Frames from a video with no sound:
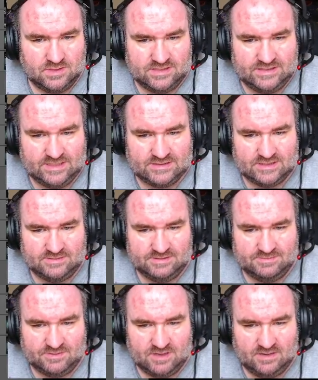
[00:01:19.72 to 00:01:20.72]
I think it's going to
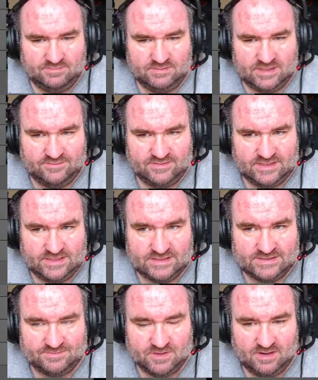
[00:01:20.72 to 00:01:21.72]
be a problem, and if it
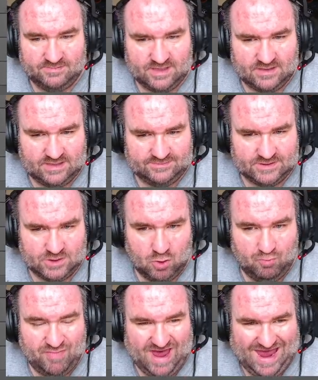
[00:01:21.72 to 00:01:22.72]
is a problem, I'll have to
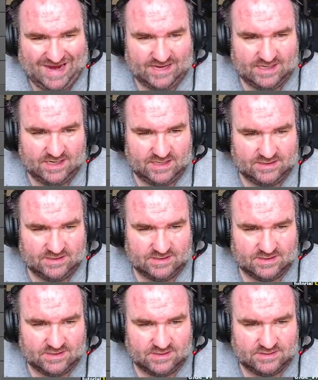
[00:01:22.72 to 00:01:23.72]
go back and
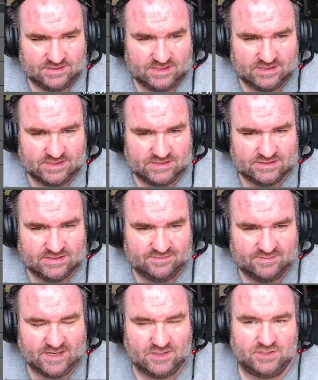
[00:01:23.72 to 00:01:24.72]
change it. Is
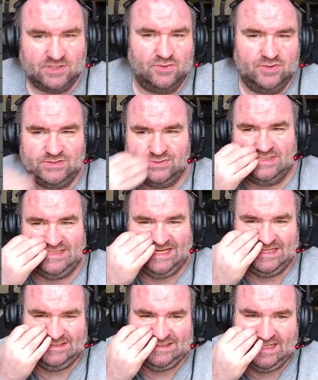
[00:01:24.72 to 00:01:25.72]
if I go into a
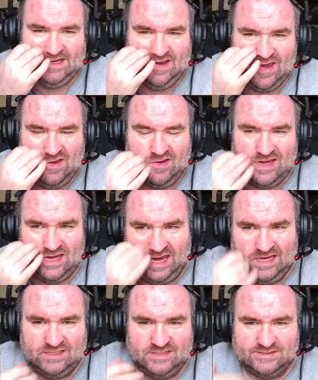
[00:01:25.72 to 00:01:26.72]
testing,
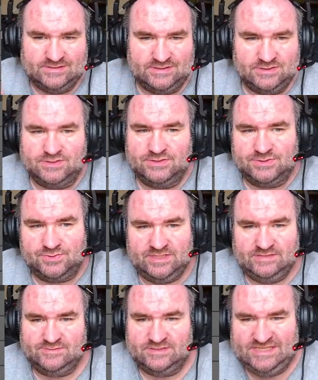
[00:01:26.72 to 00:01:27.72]
and it doesn't show the
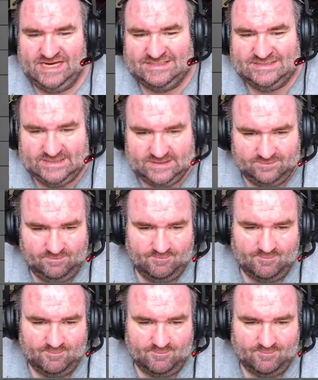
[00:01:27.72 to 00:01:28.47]
screen for testing.